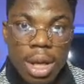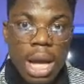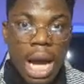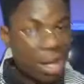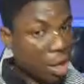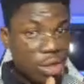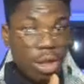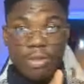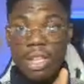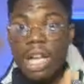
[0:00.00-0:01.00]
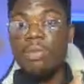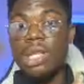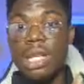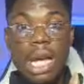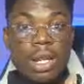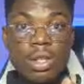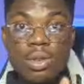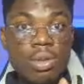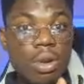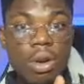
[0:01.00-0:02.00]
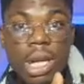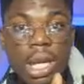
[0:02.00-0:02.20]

And I also love the kind of business that I need to,